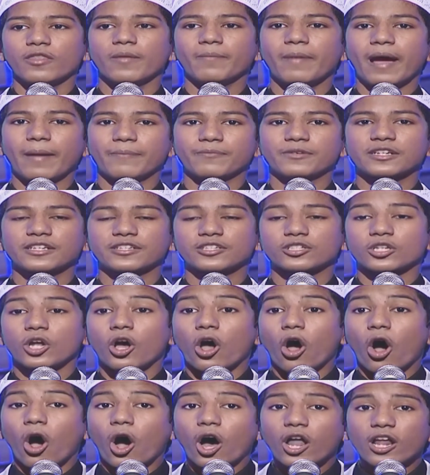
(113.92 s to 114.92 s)
the Baptist,
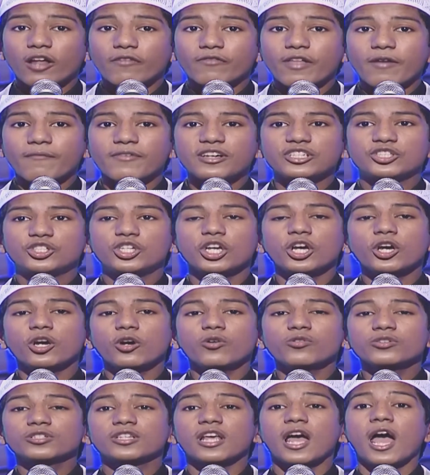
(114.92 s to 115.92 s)
all of them were
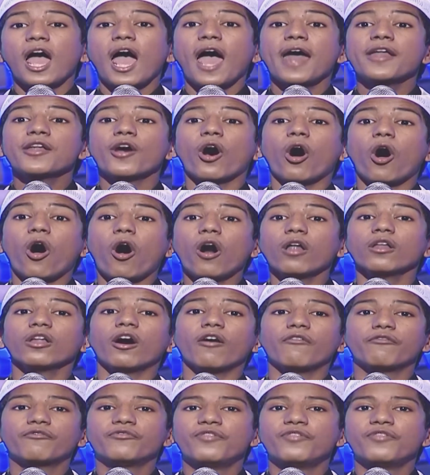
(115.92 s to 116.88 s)
Jews and all of